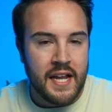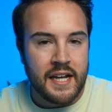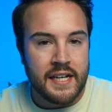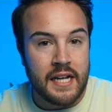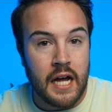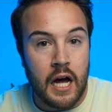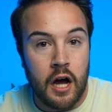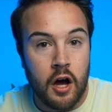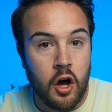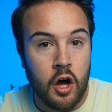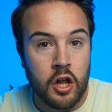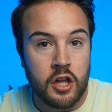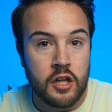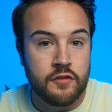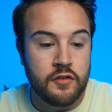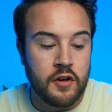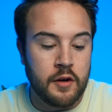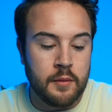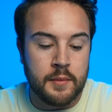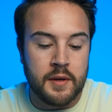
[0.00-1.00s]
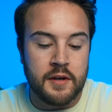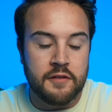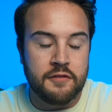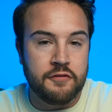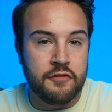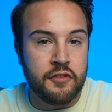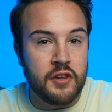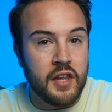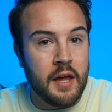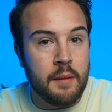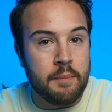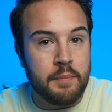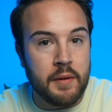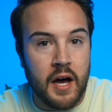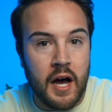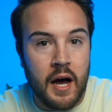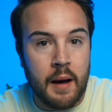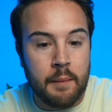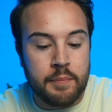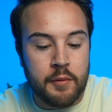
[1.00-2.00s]
Not all of them flip
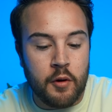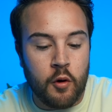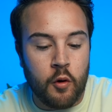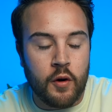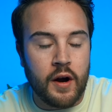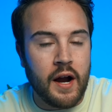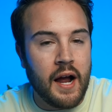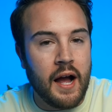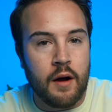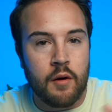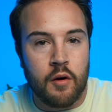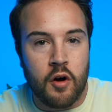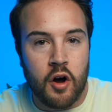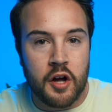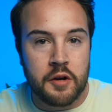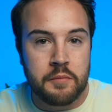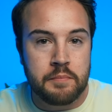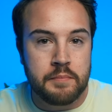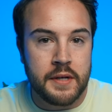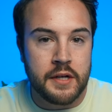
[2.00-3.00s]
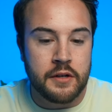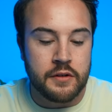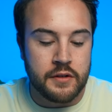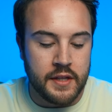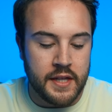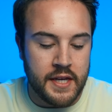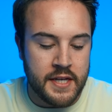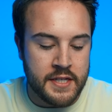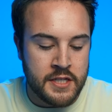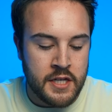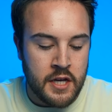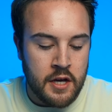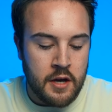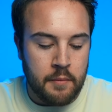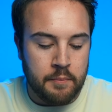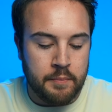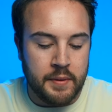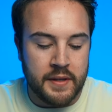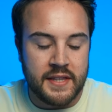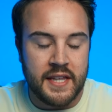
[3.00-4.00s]
up or out on mirrorless,
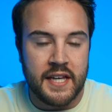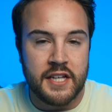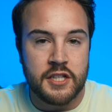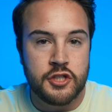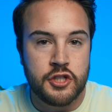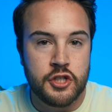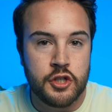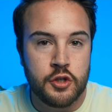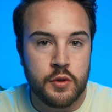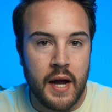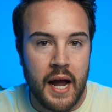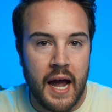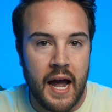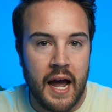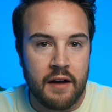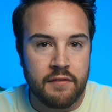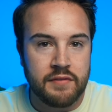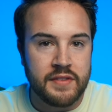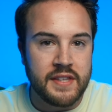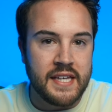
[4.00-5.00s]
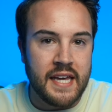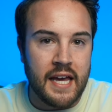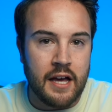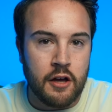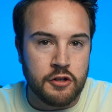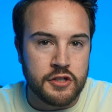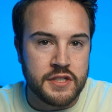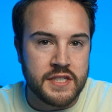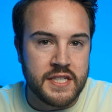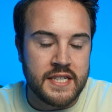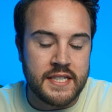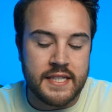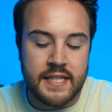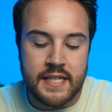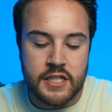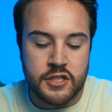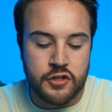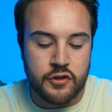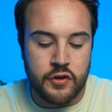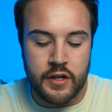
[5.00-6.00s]
but they do have the
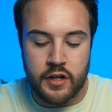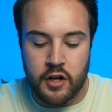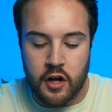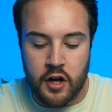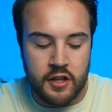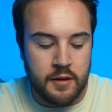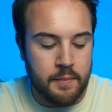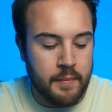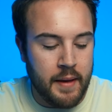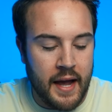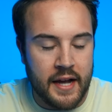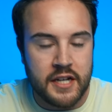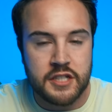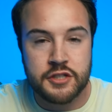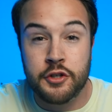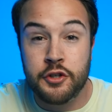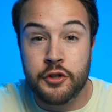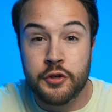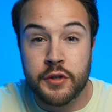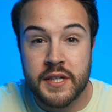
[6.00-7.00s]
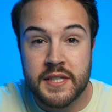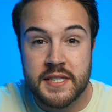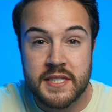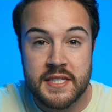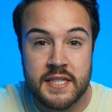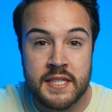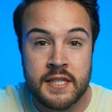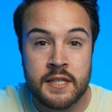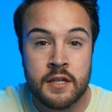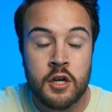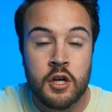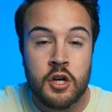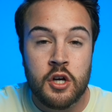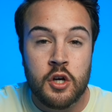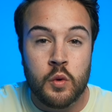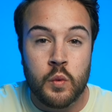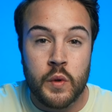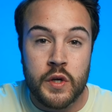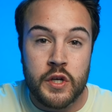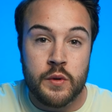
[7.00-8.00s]
LCD screen on the back so you can see
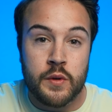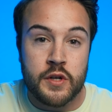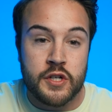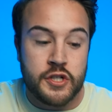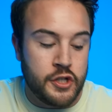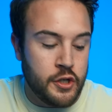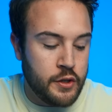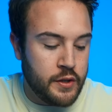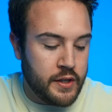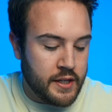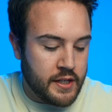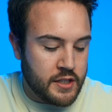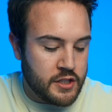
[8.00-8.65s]
what you are shooting.